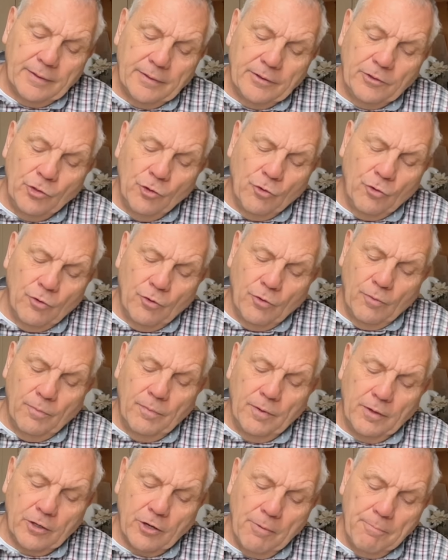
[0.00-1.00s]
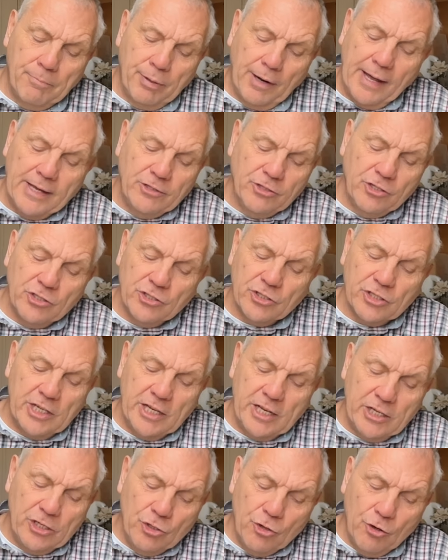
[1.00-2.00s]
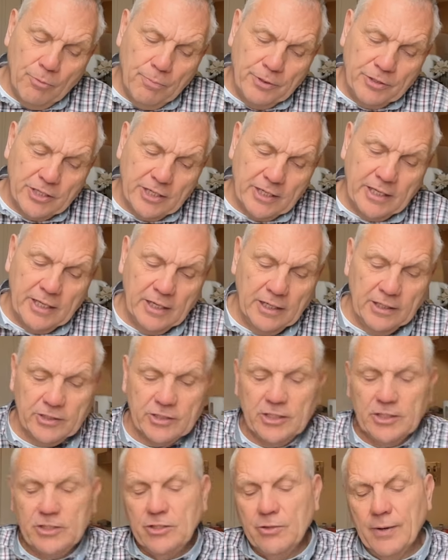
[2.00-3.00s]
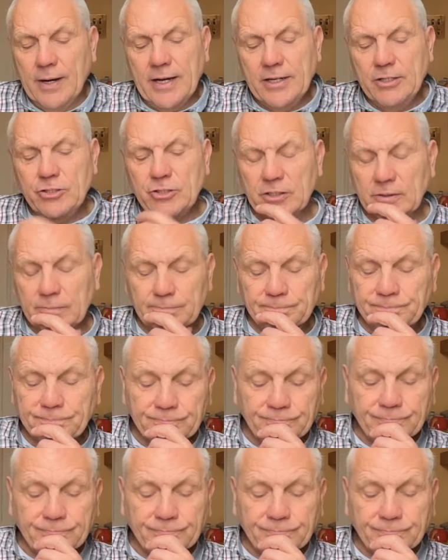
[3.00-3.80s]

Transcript: your complacency in your particular situation.